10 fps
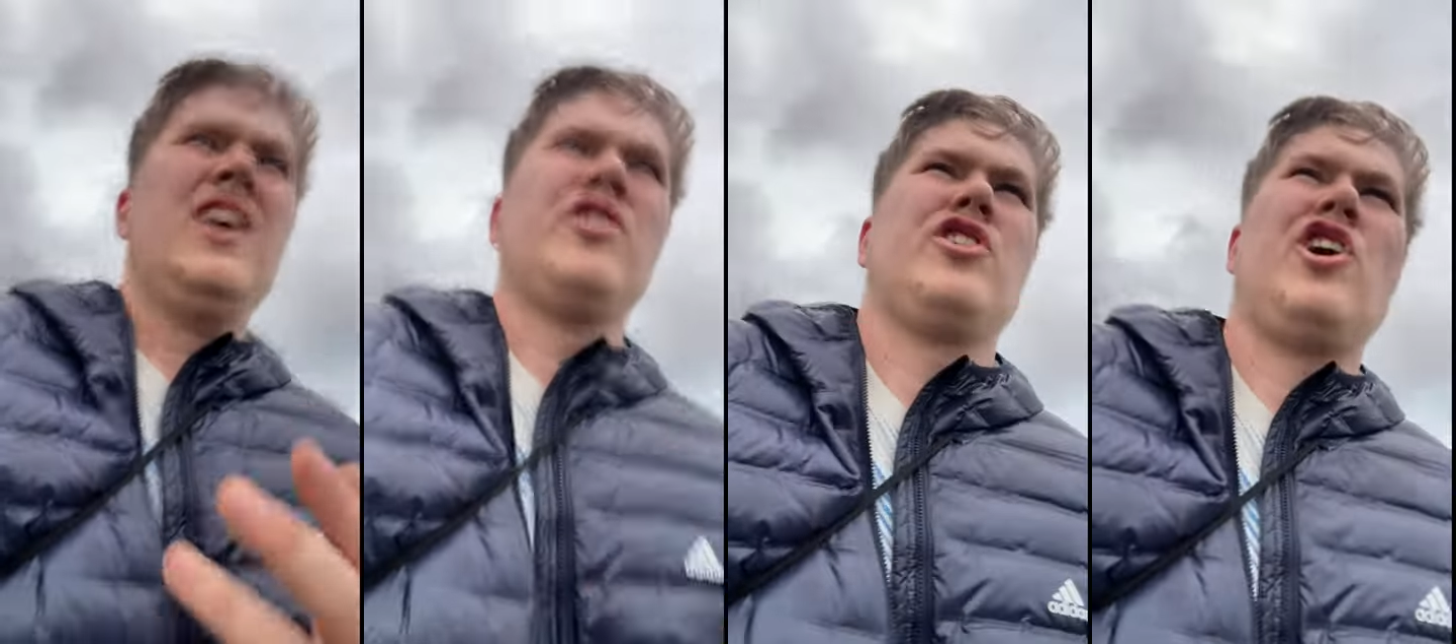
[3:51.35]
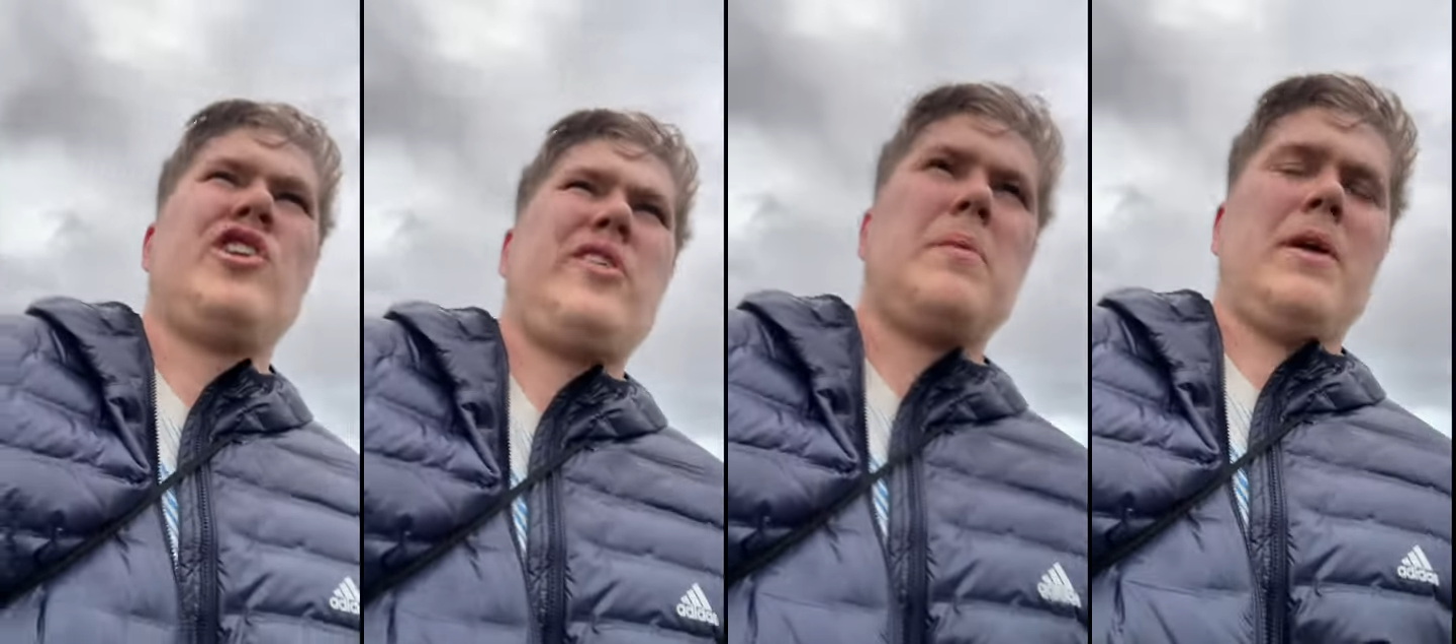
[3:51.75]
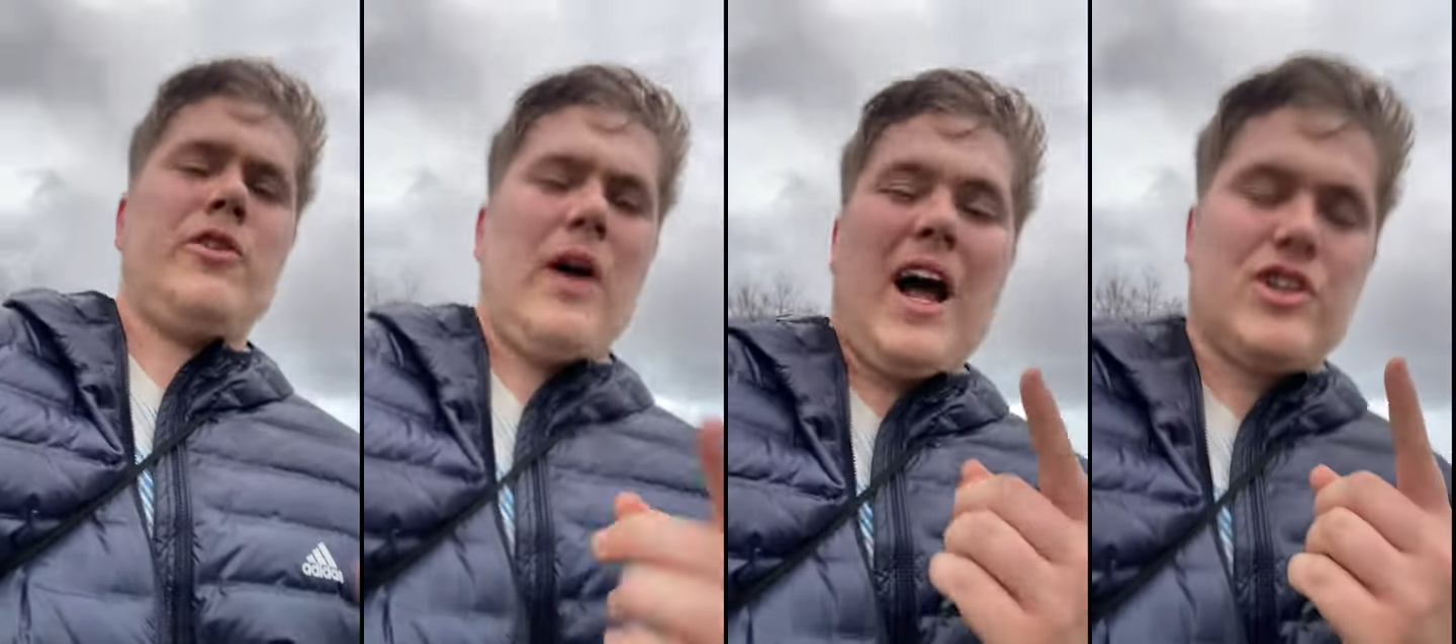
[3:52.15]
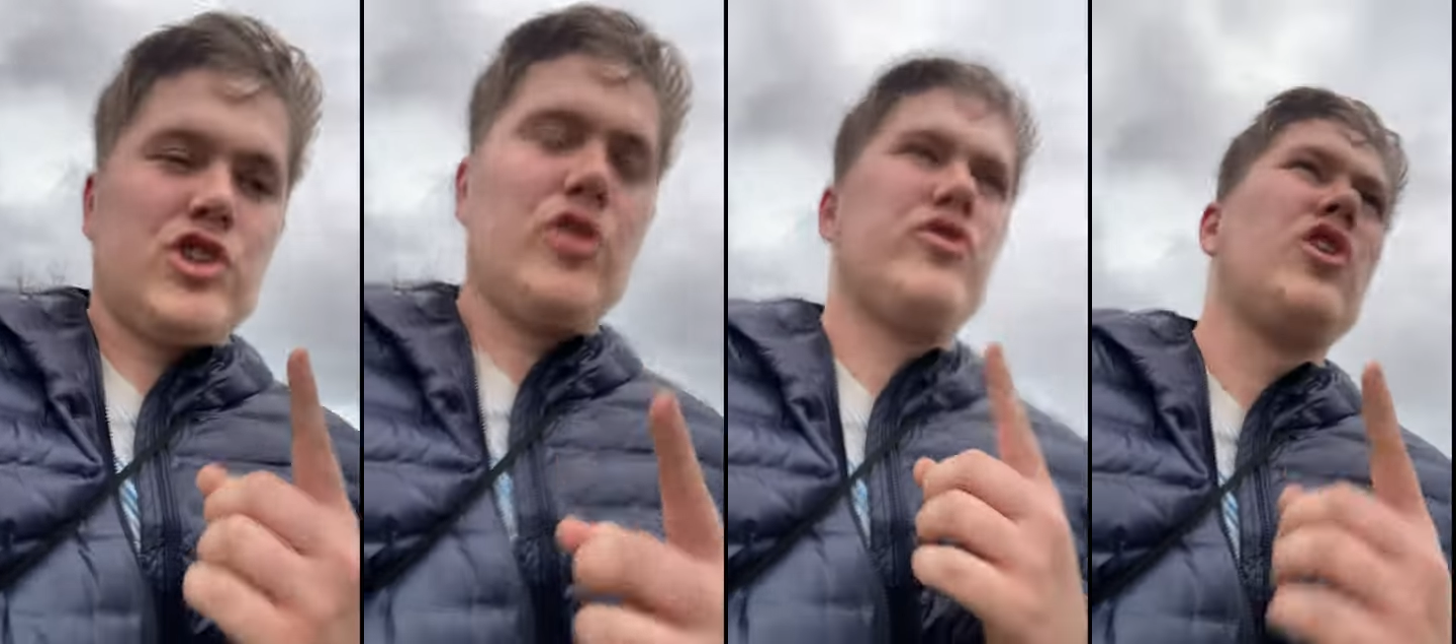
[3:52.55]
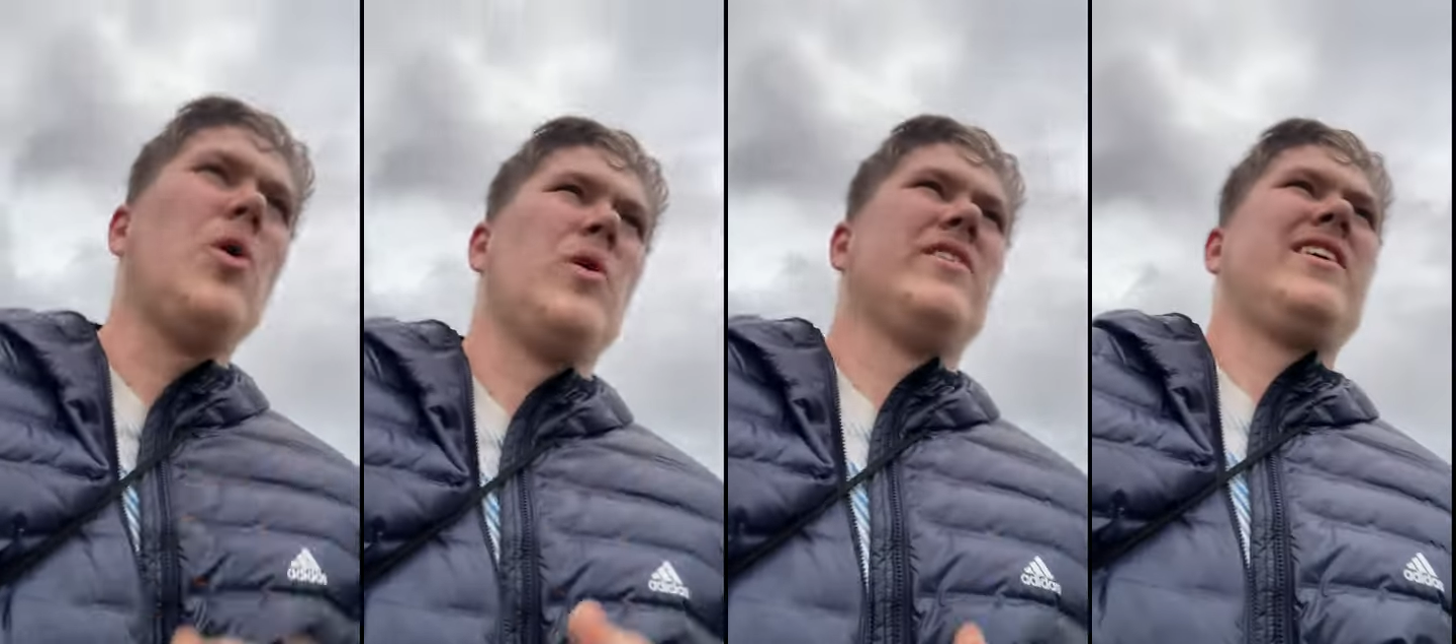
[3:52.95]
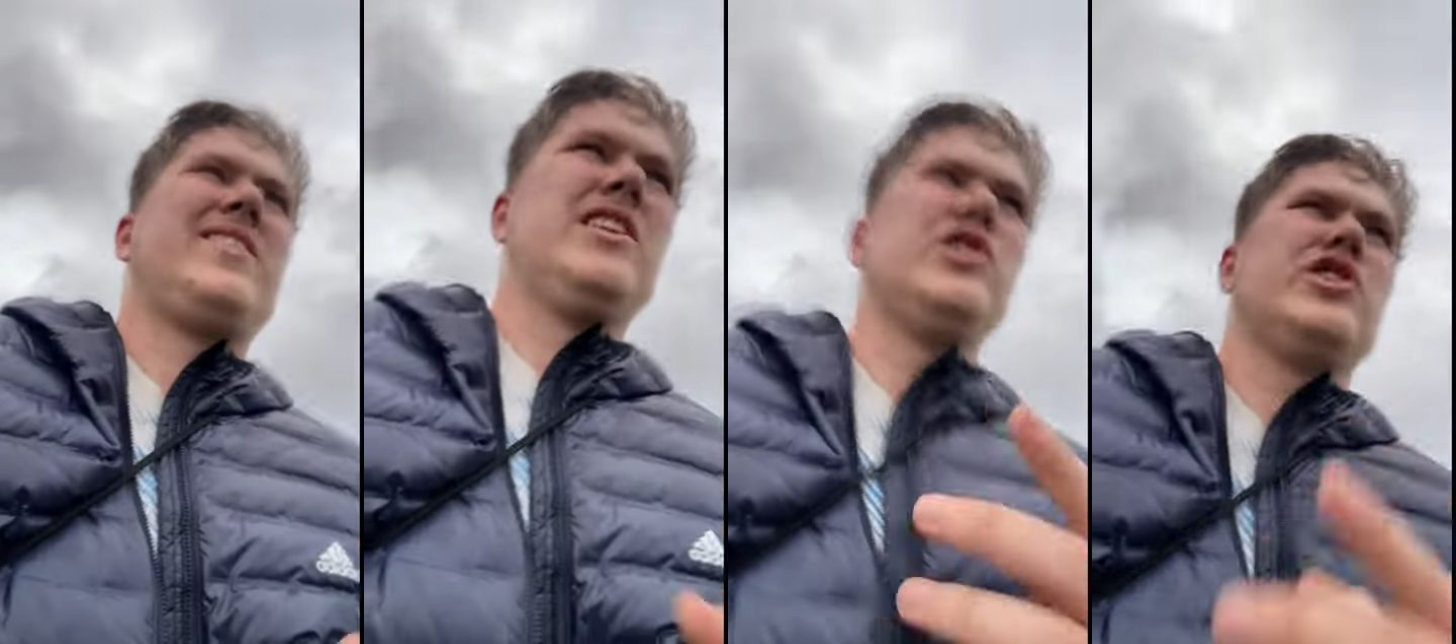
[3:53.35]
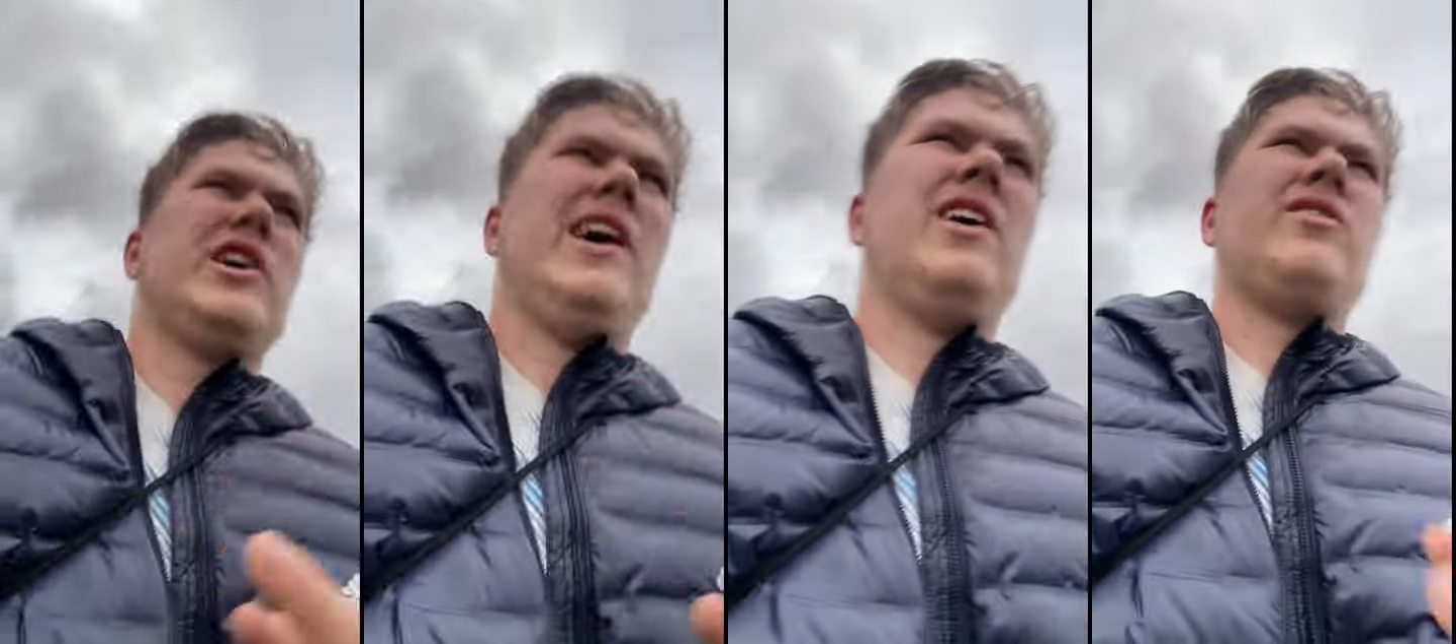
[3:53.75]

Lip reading: I'm not in the same place. I just don't want to risk it just yet.